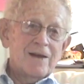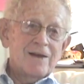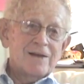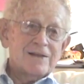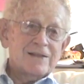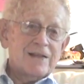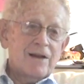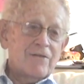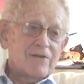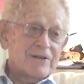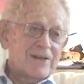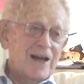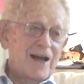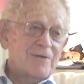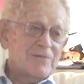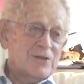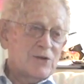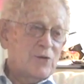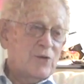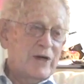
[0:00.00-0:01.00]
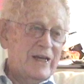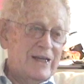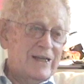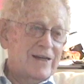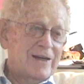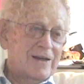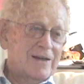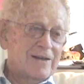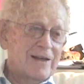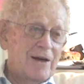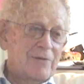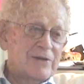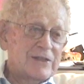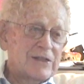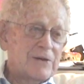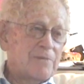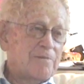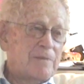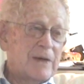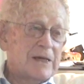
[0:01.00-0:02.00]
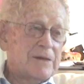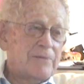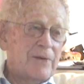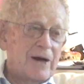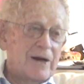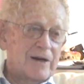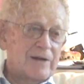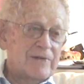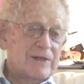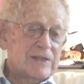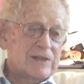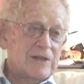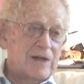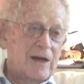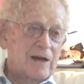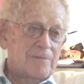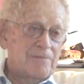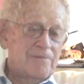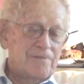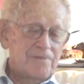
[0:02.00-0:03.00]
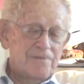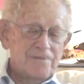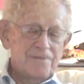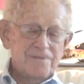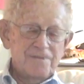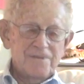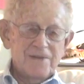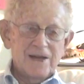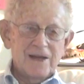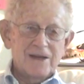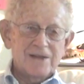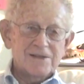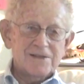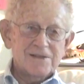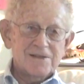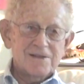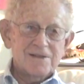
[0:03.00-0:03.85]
several times a week. That was a big part of his job, yes.